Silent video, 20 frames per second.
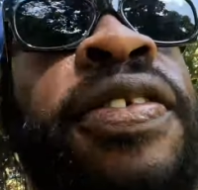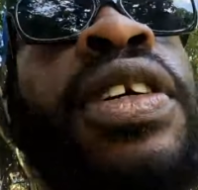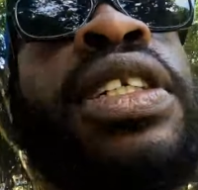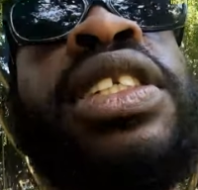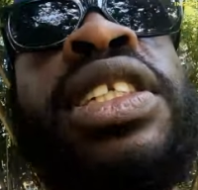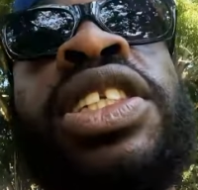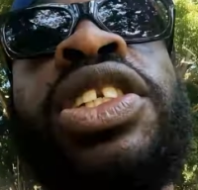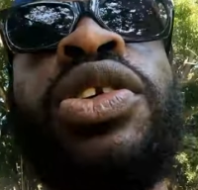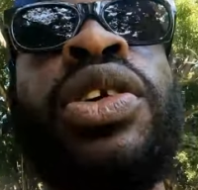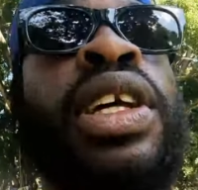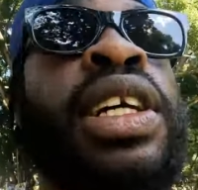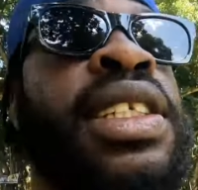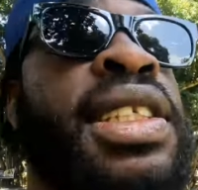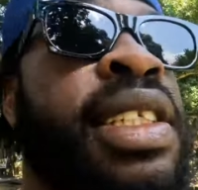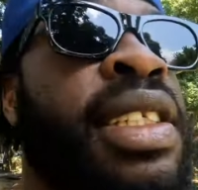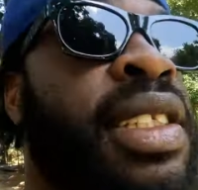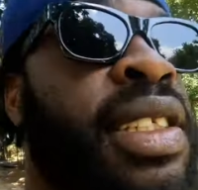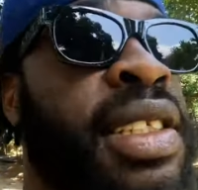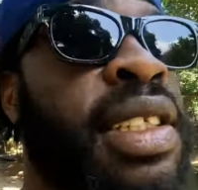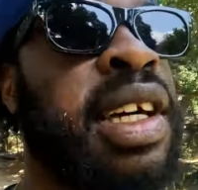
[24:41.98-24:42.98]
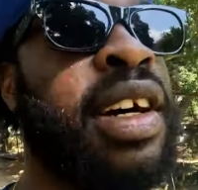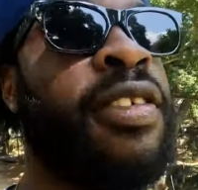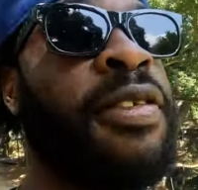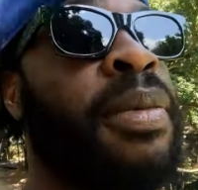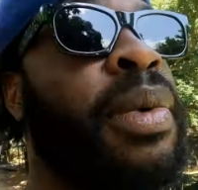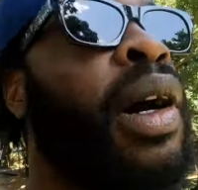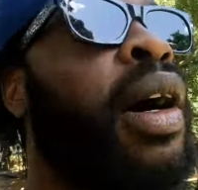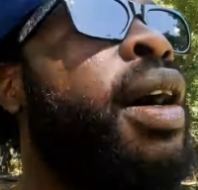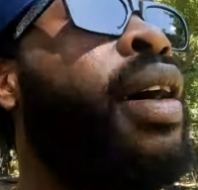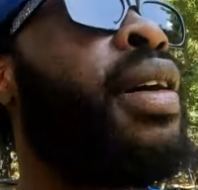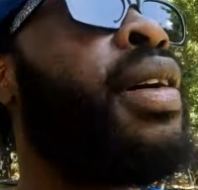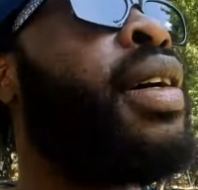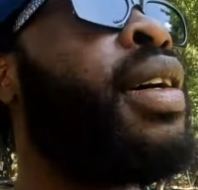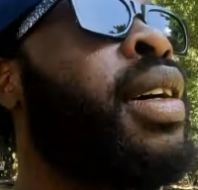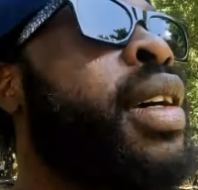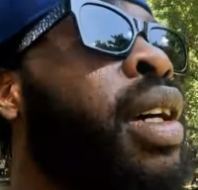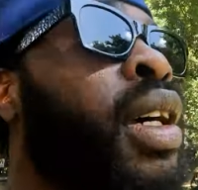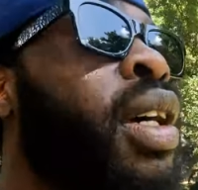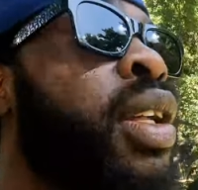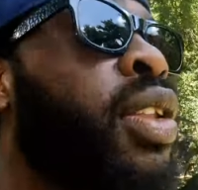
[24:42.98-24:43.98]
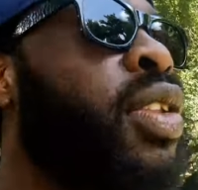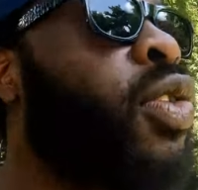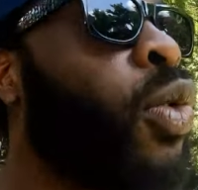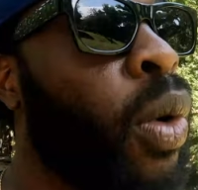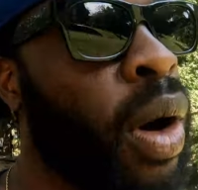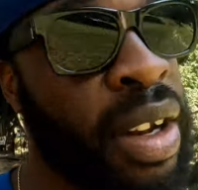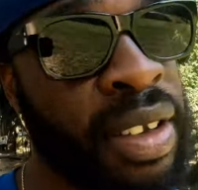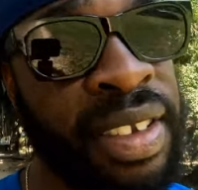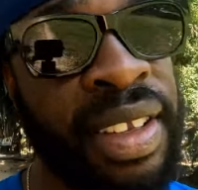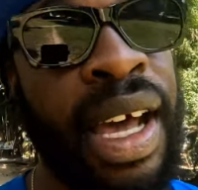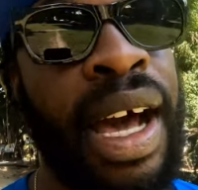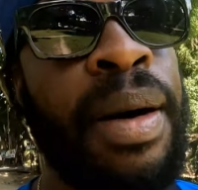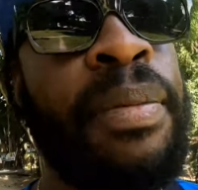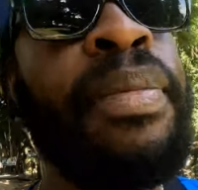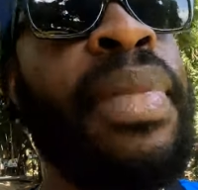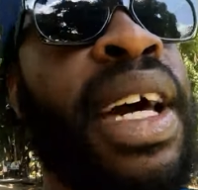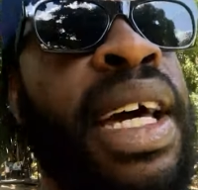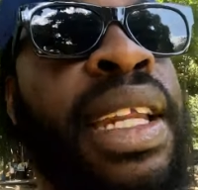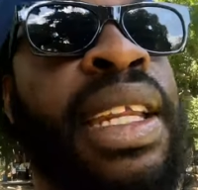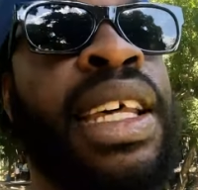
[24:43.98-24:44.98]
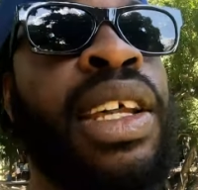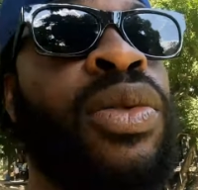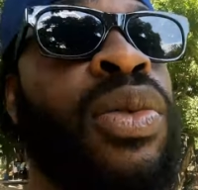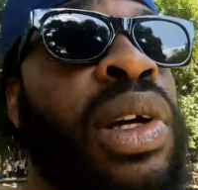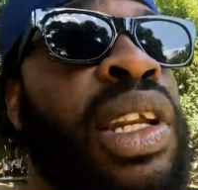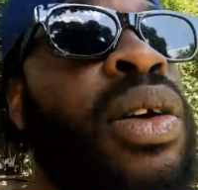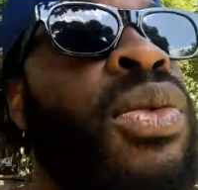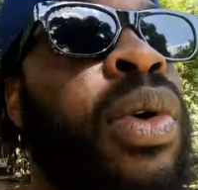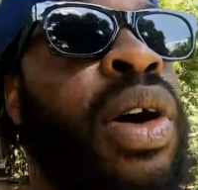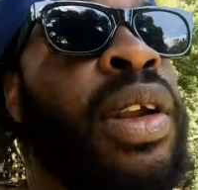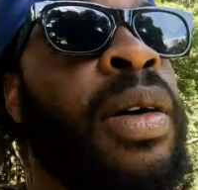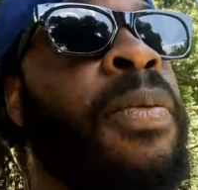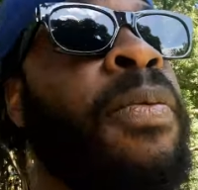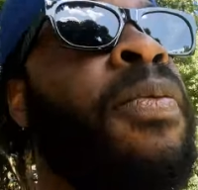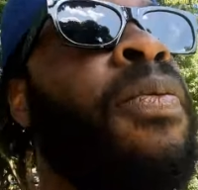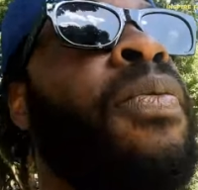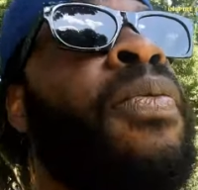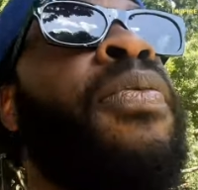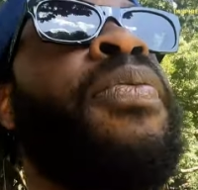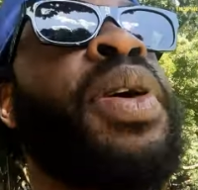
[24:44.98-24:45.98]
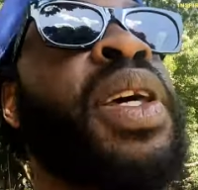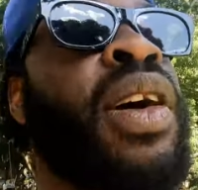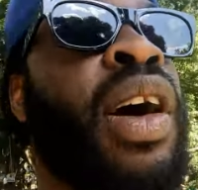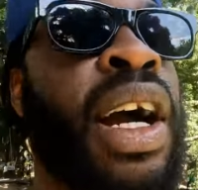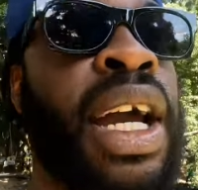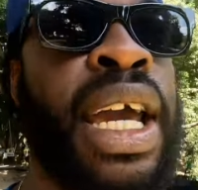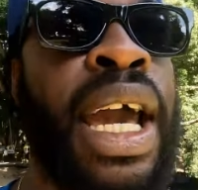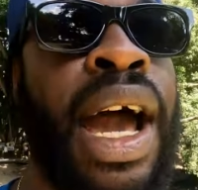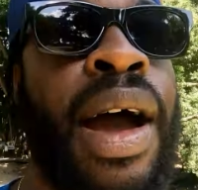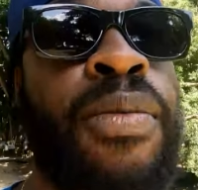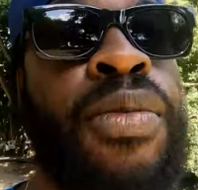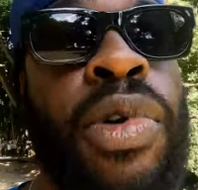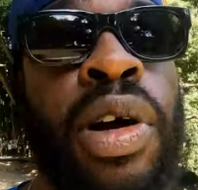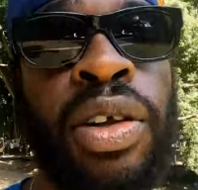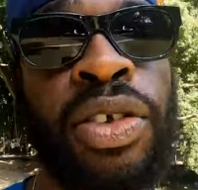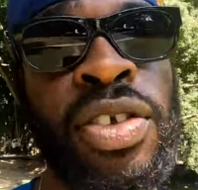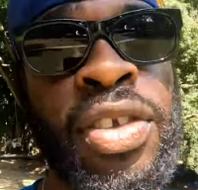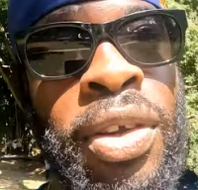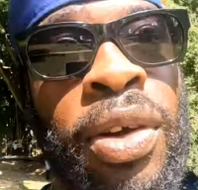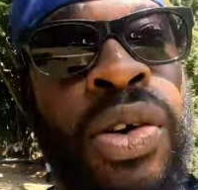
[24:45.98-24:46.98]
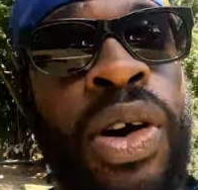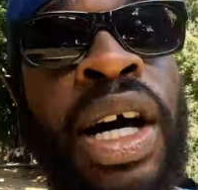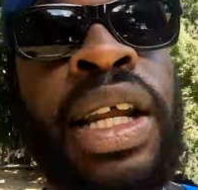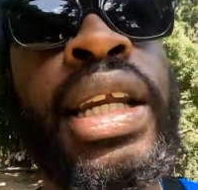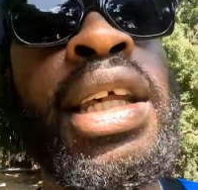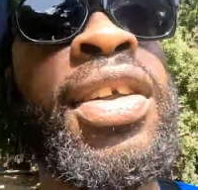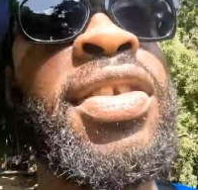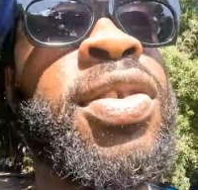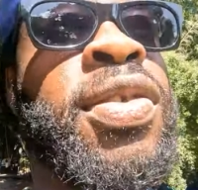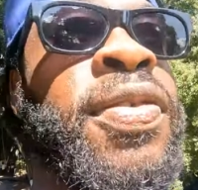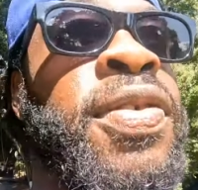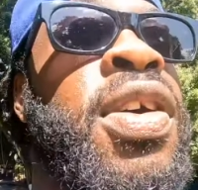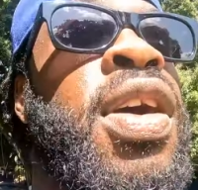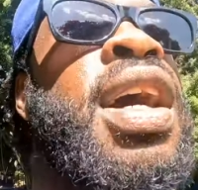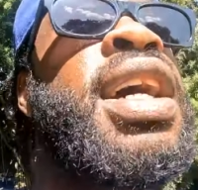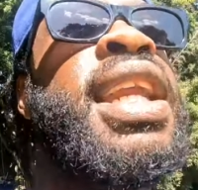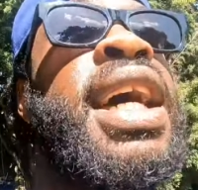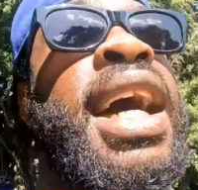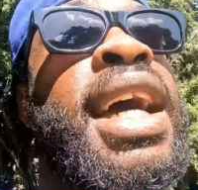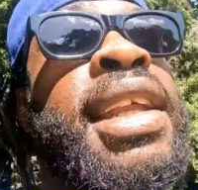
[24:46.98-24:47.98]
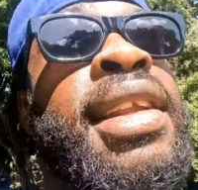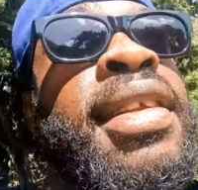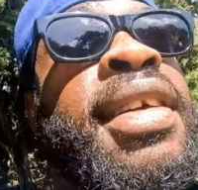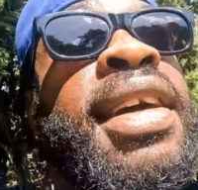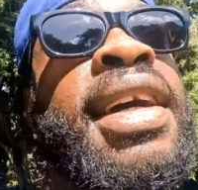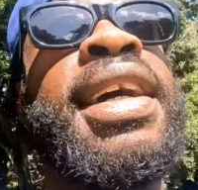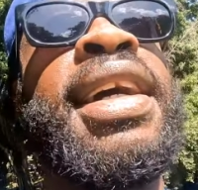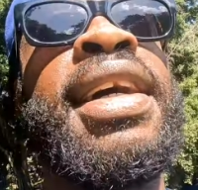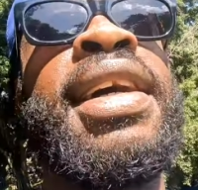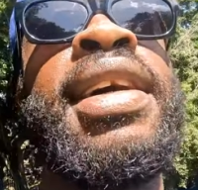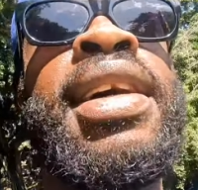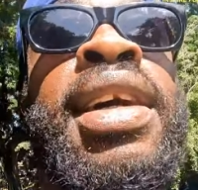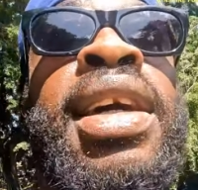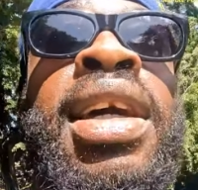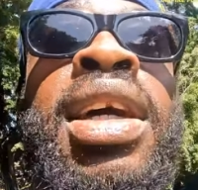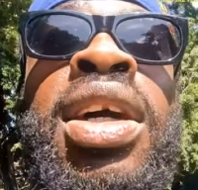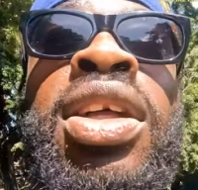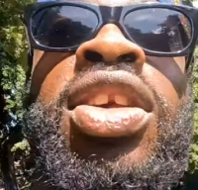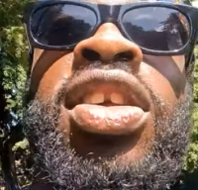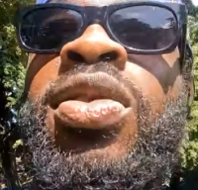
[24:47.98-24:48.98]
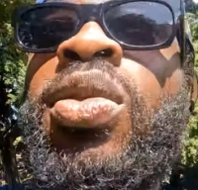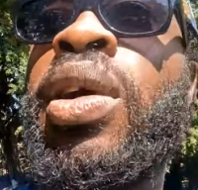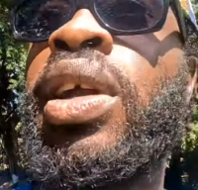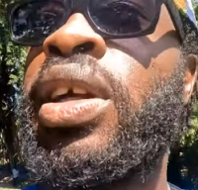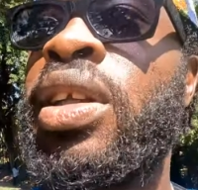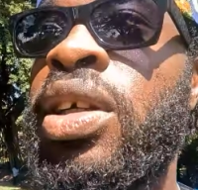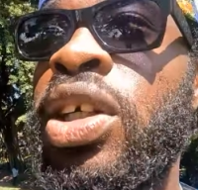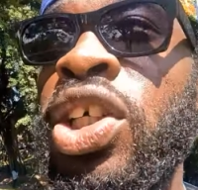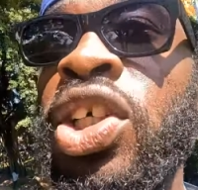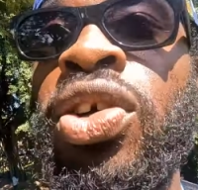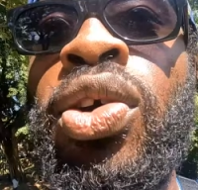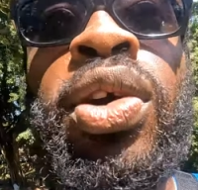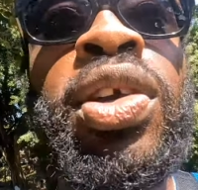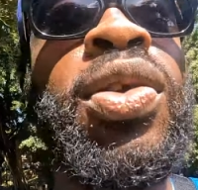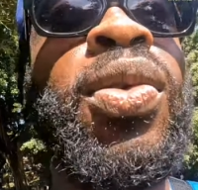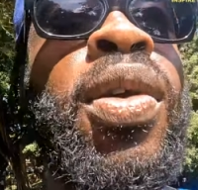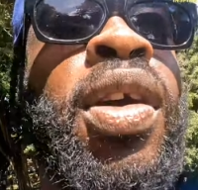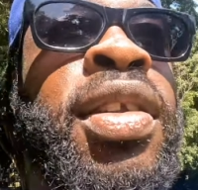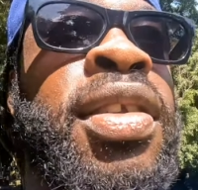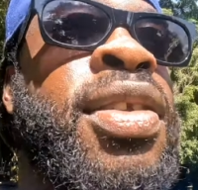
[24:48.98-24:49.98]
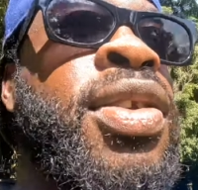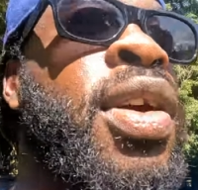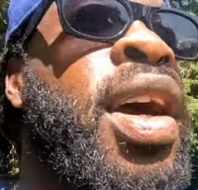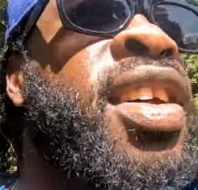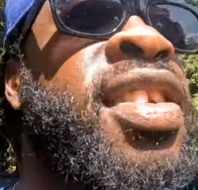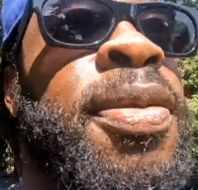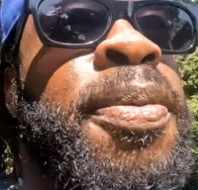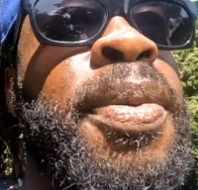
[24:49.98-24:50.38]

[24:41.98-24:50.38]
different students and stuff, but the ones that I met didn't really want to be on camera, so at least you've got an idea. Just wanted to show you what you